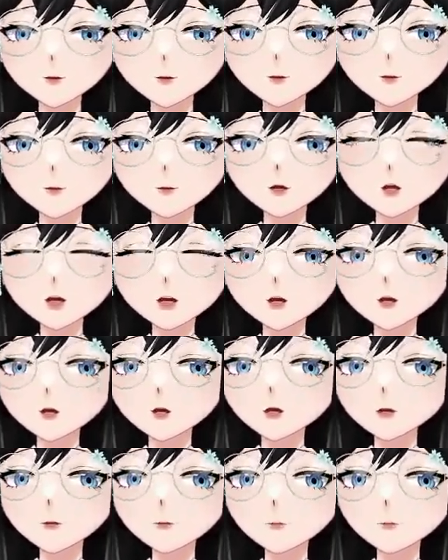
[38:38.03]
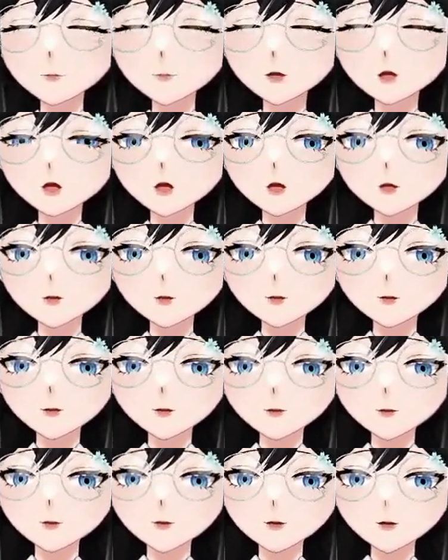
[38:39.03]
histone core, so it will
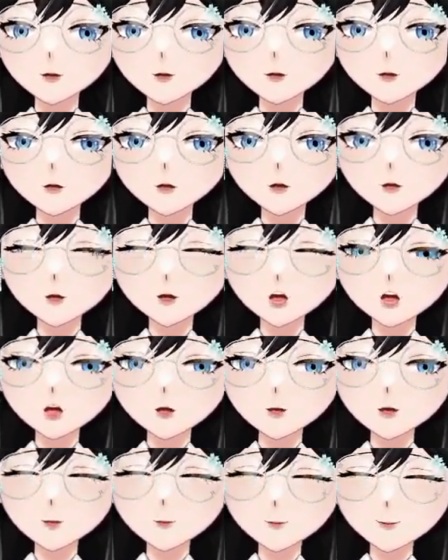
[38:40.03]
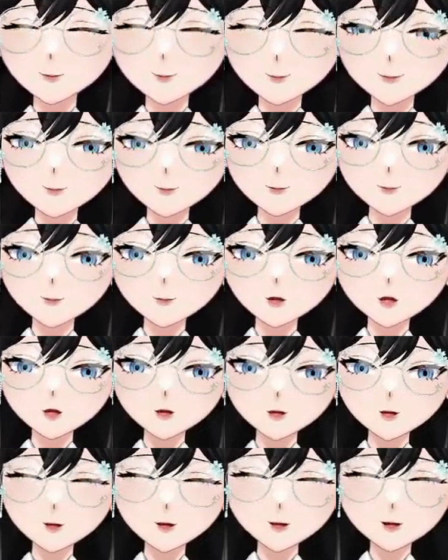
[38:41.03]
just close up. So
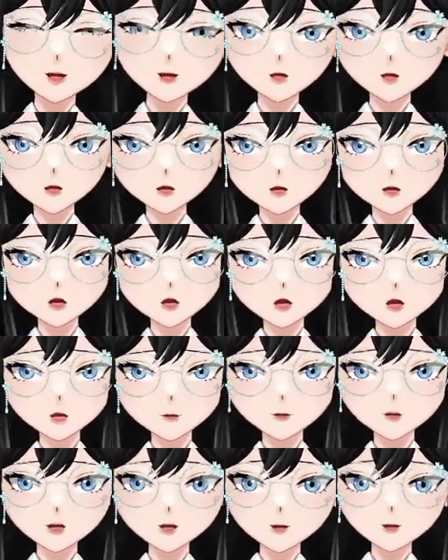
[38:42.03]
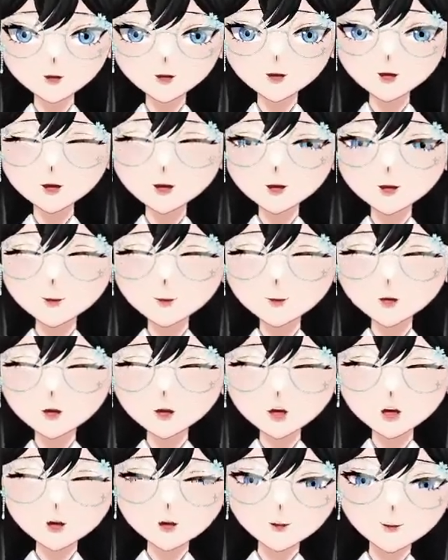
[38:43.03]
again, without the
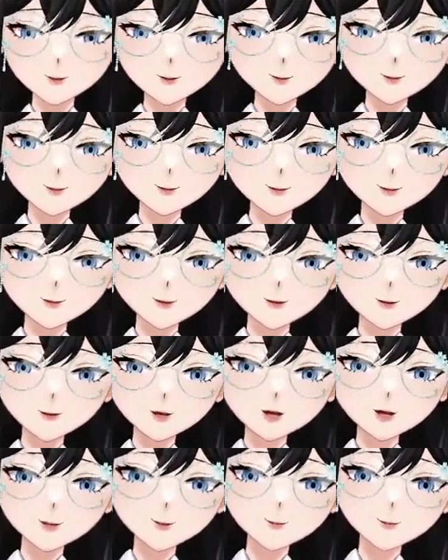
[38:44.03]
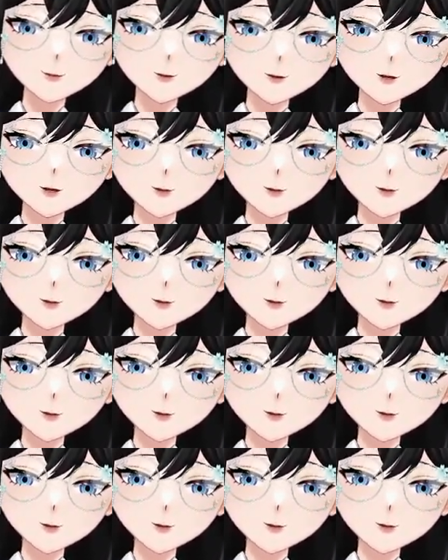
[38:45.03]
thyroid,